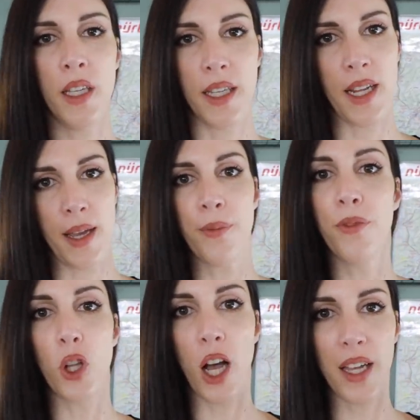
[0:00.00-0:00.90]
and I'm
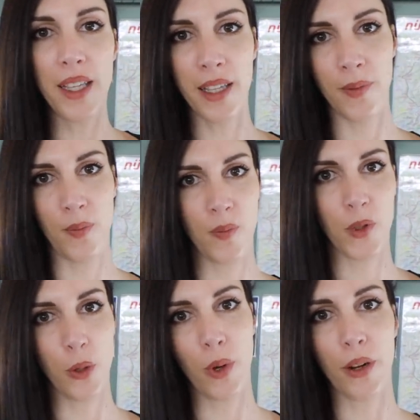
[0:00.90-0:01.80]
flawed,
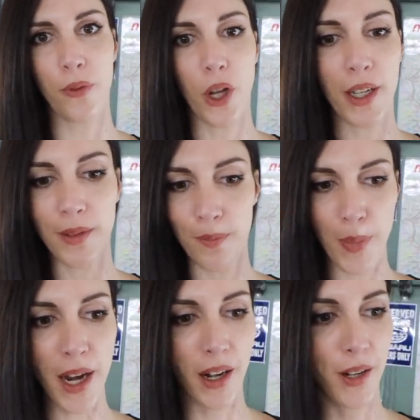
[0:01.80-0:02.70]
so we're a flawed
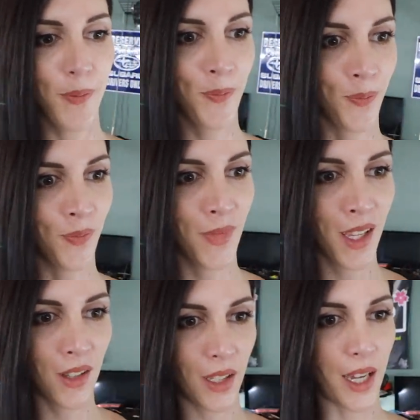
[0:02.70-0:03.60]
pair.
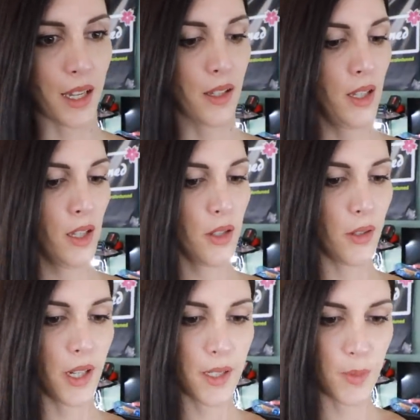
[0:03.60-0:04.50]
Okay,
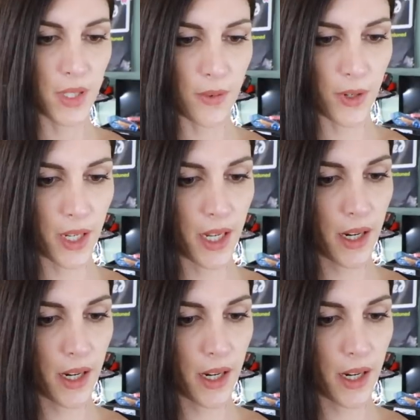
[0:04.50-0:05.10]
so I got some stuff right